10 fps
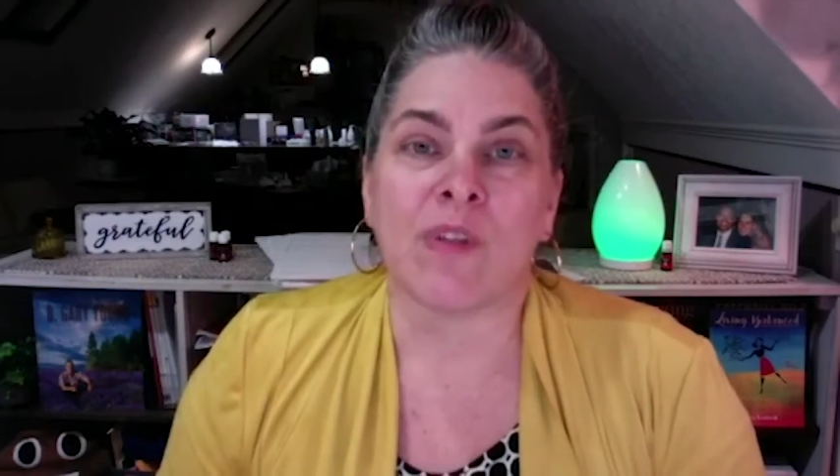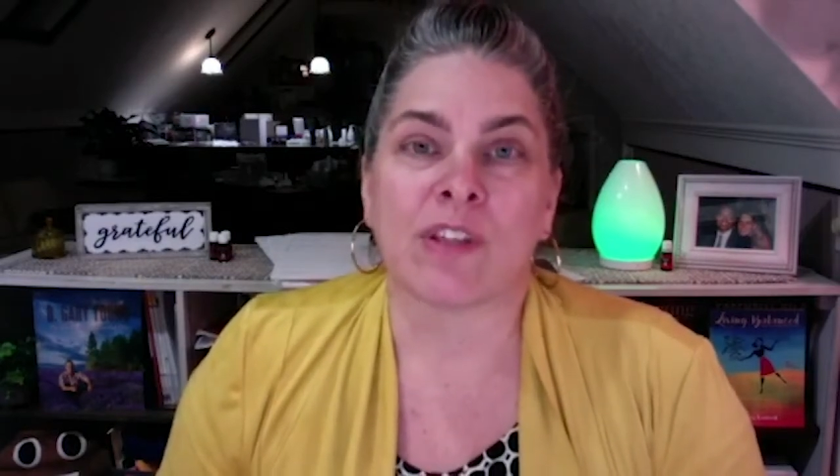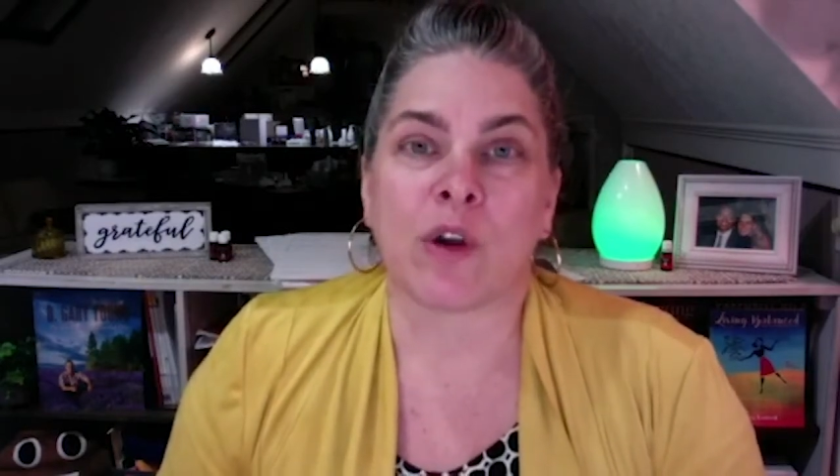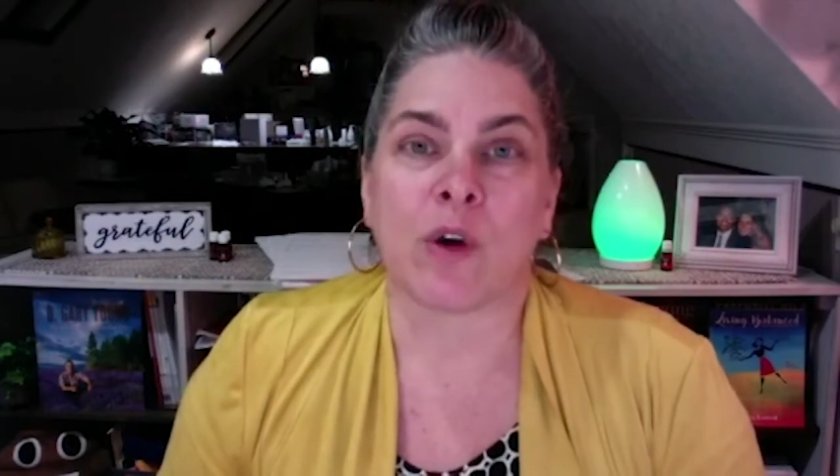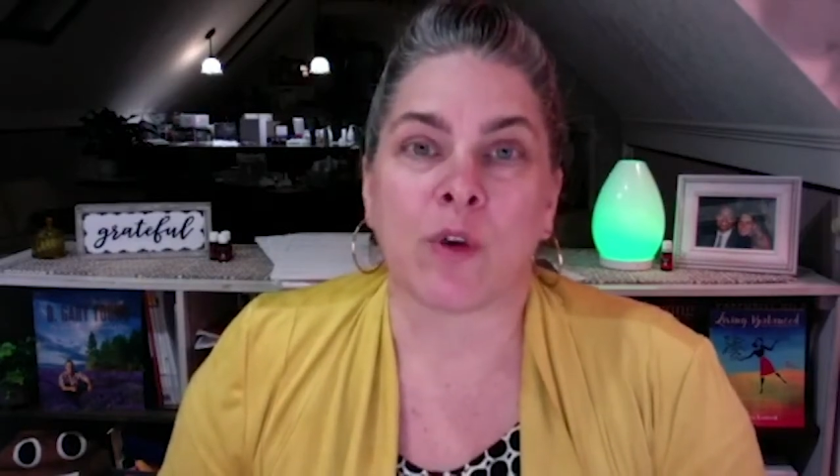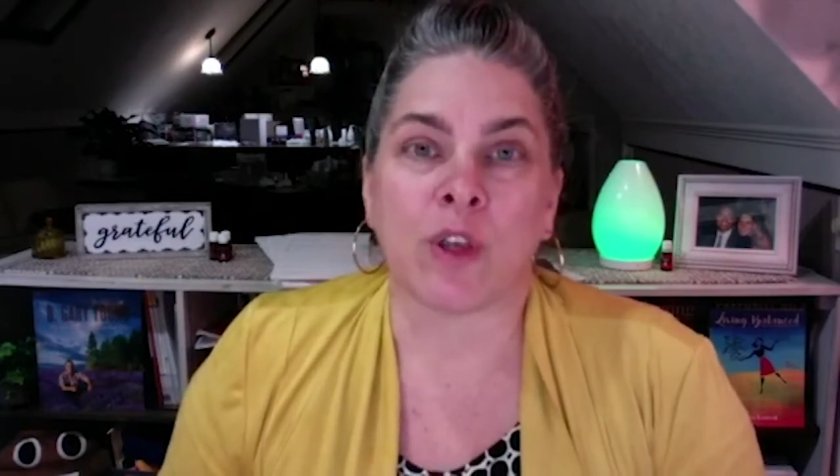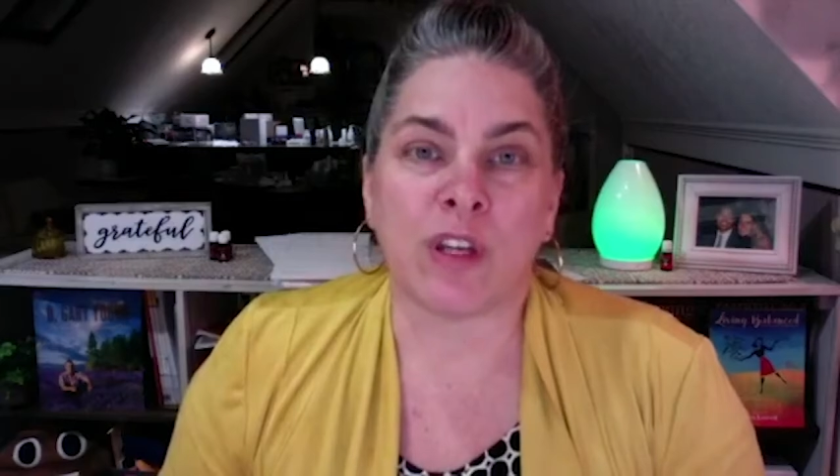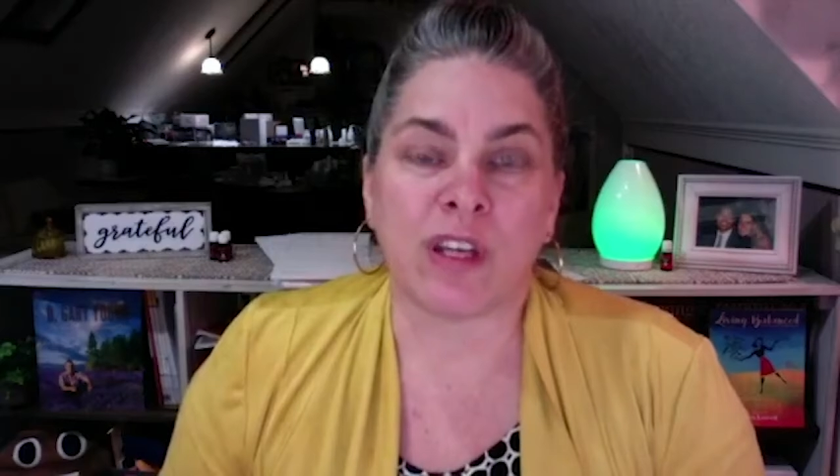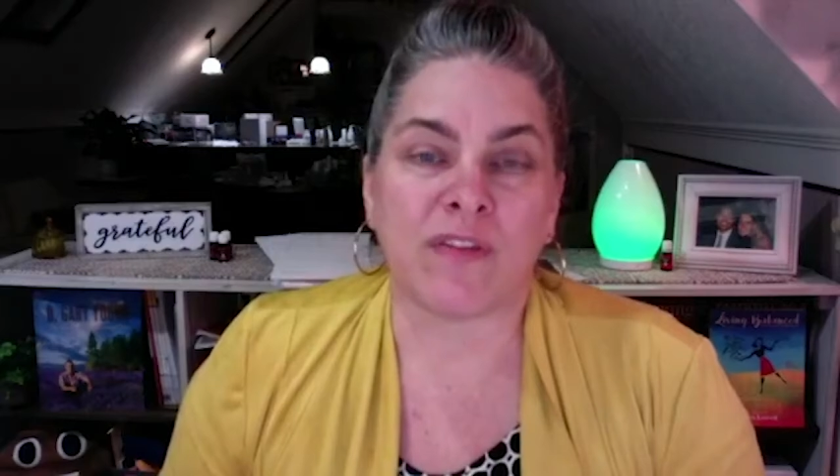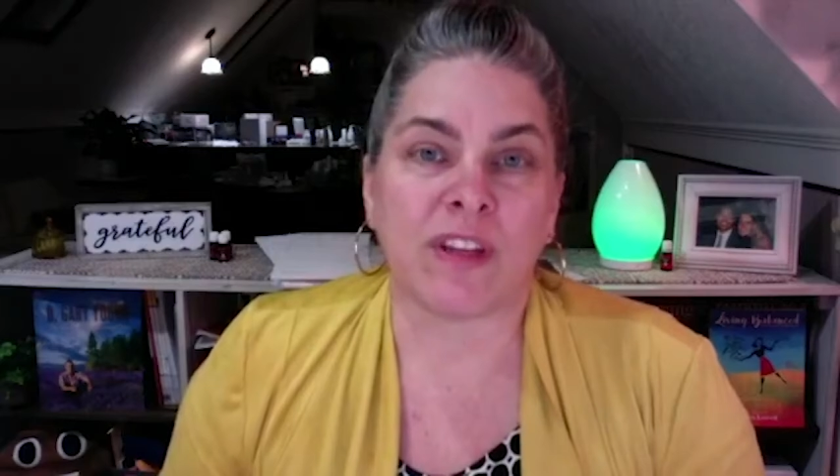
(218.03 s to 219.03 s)
So you
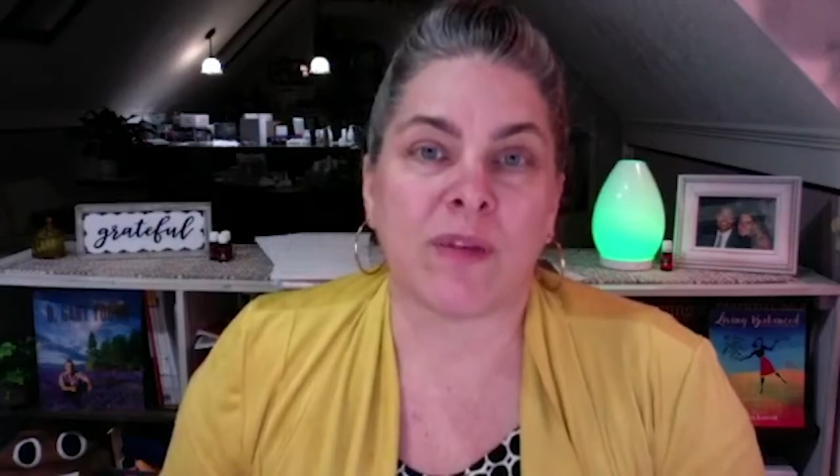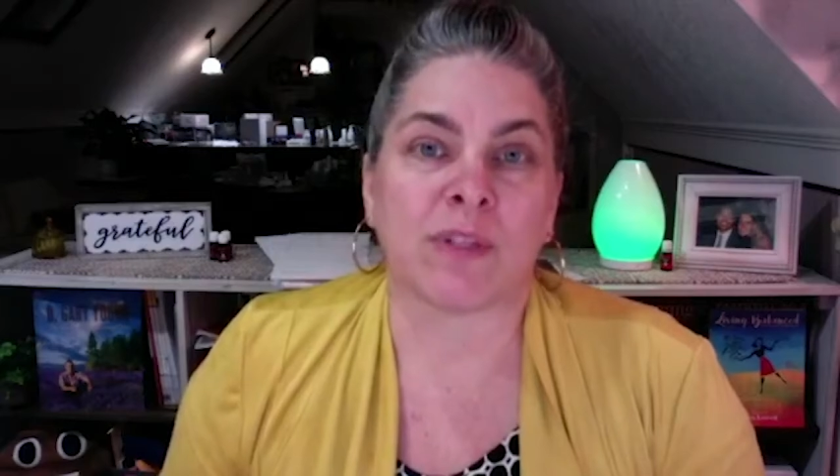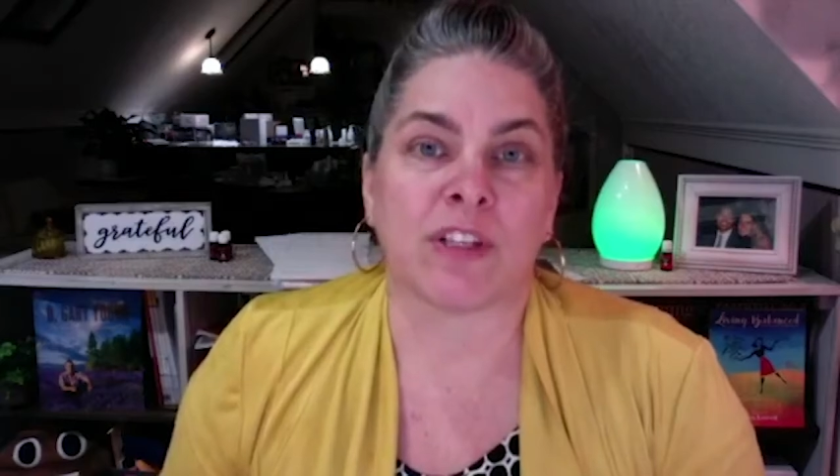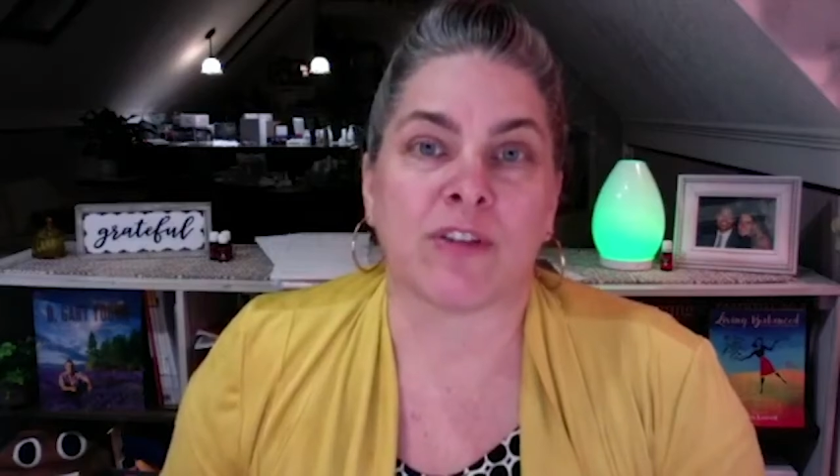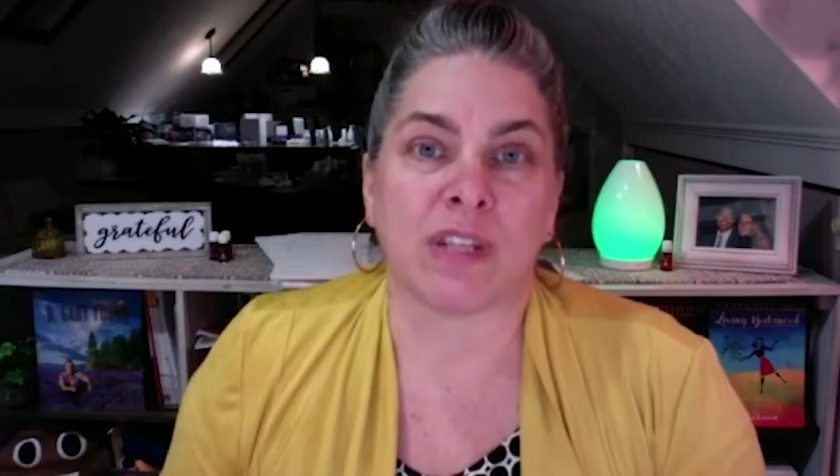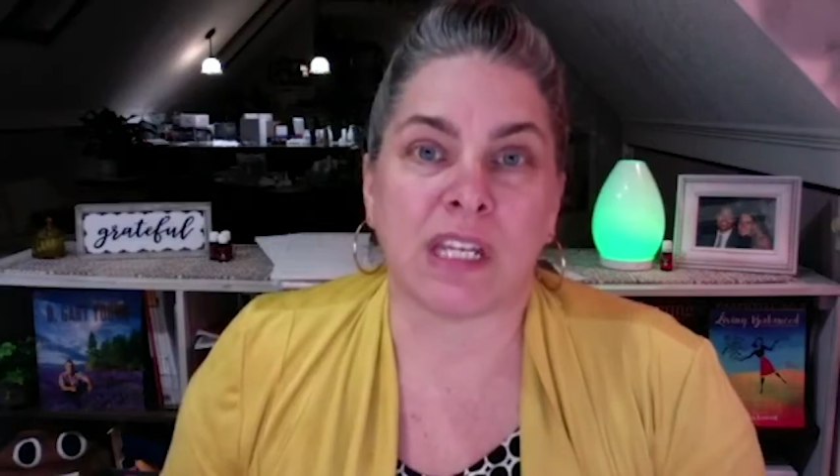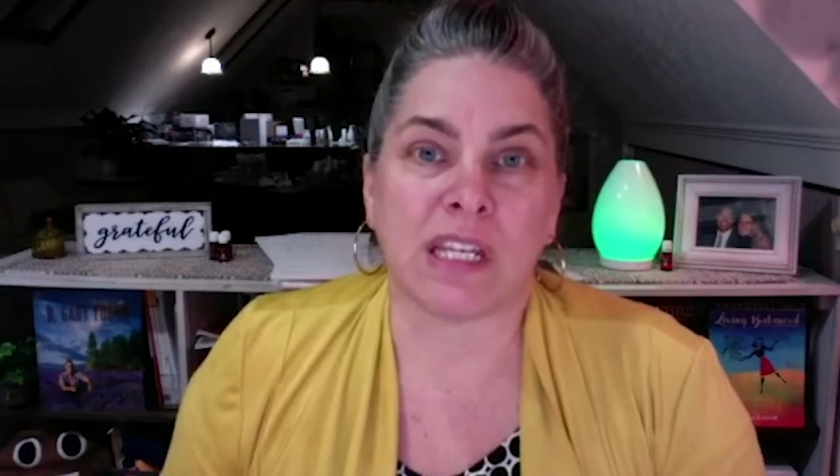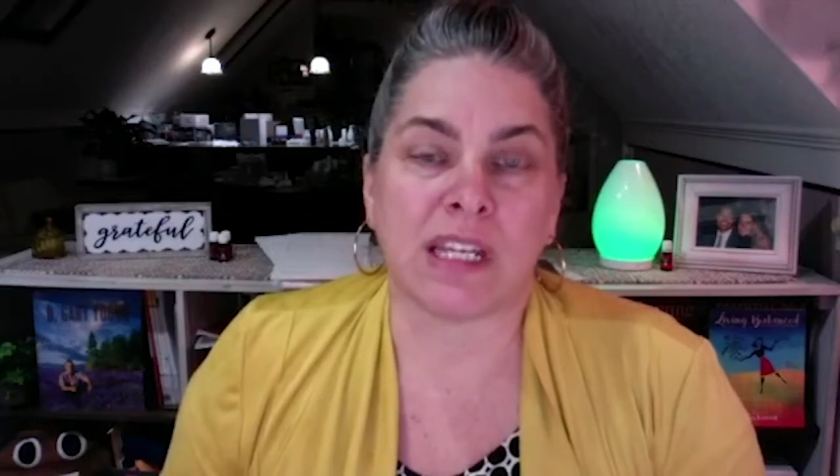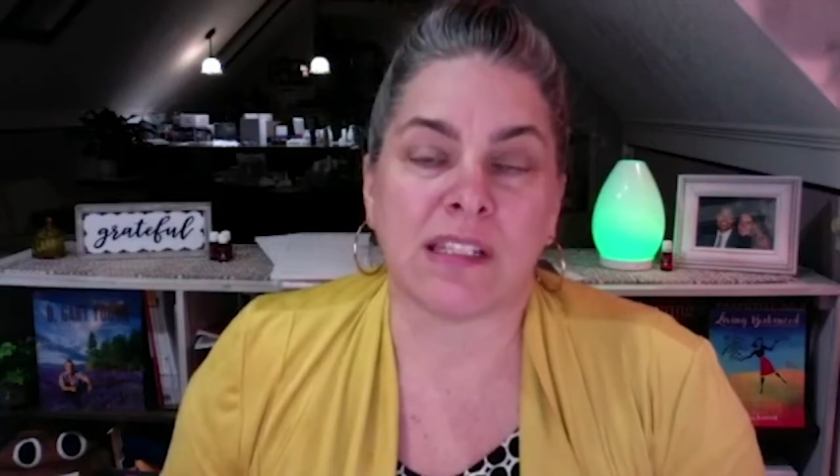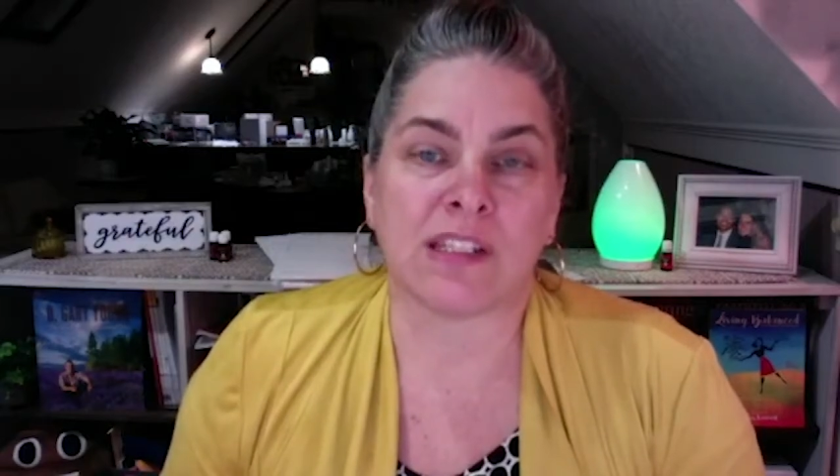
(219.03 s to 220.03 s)
need to fill up to your
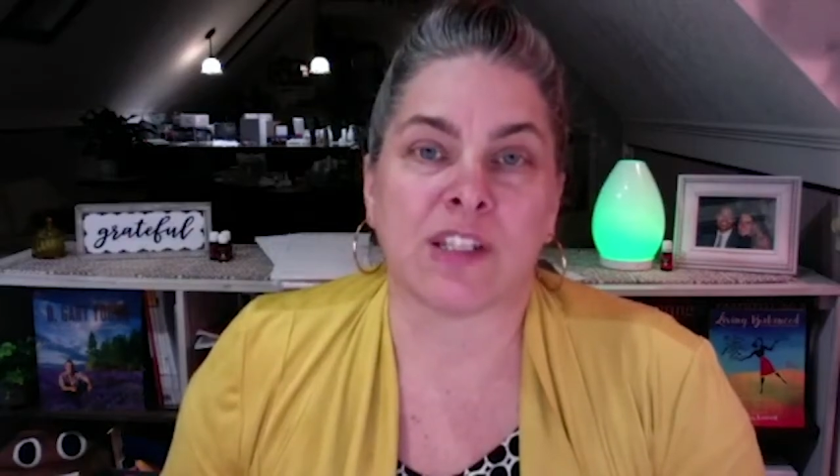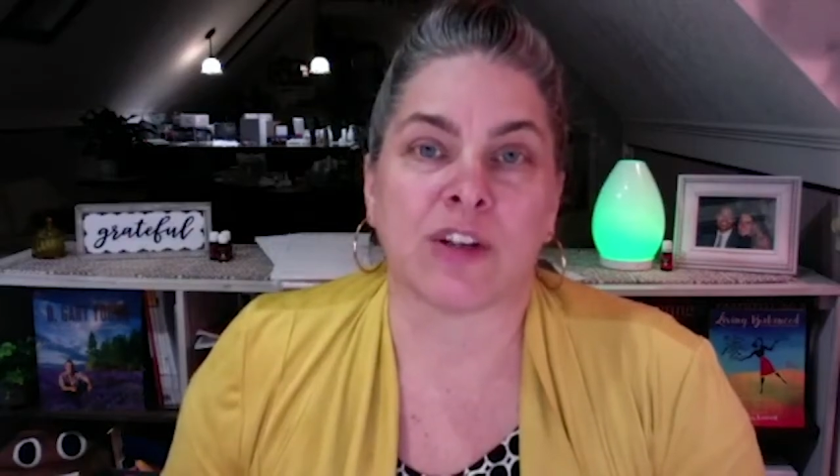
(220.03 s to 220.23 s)
knees and to